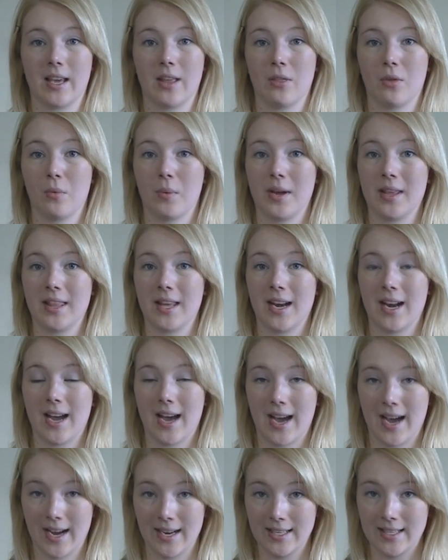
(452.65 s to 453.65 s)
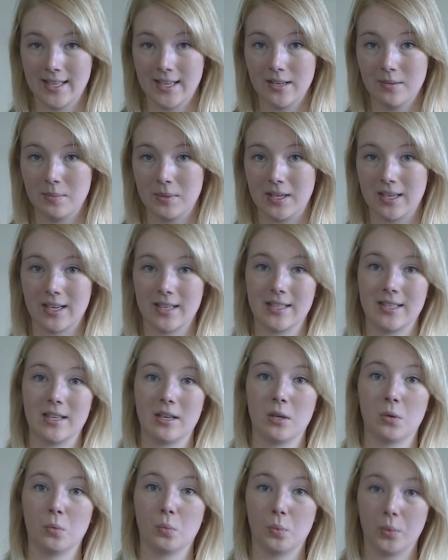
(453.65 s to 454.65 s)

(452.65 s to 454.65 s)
it the way that I did because it